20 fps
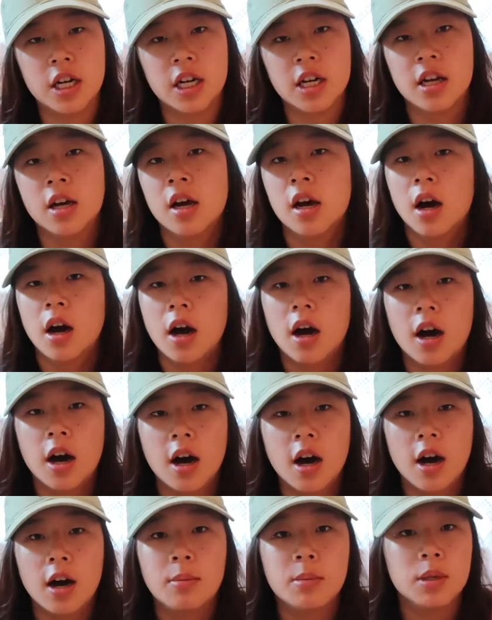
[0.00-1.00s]
it.
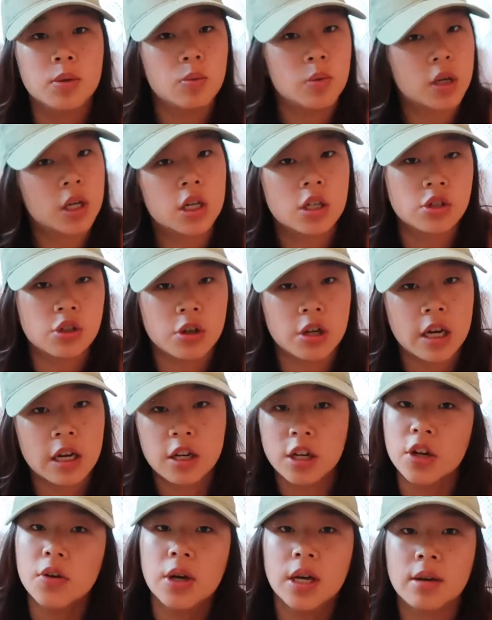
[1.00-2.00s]
And we're going to show you
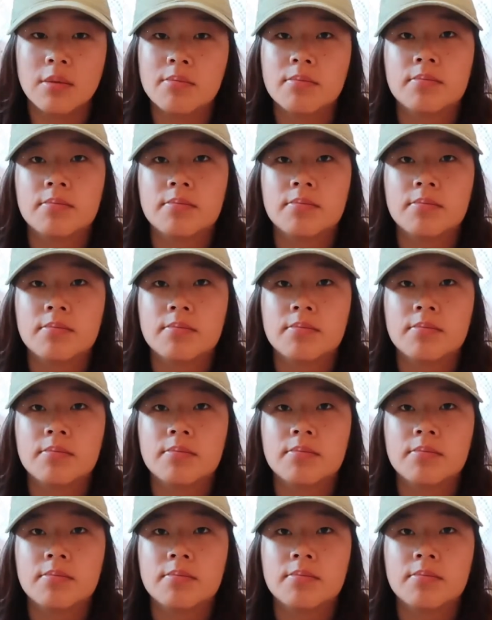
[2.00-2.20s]
how to do it.